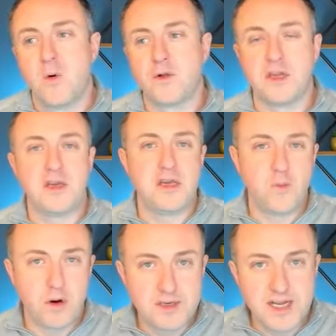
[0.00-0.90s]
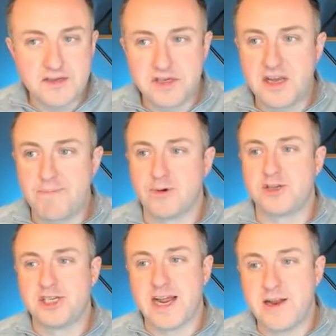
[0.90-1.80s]
what the keyword density
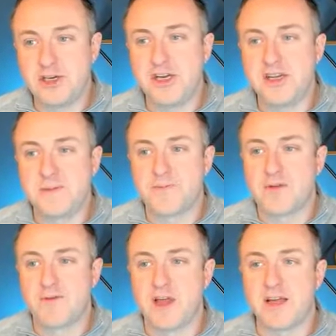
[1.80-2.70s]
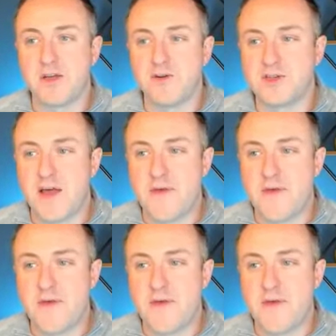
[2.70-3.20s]
percentage is for that use.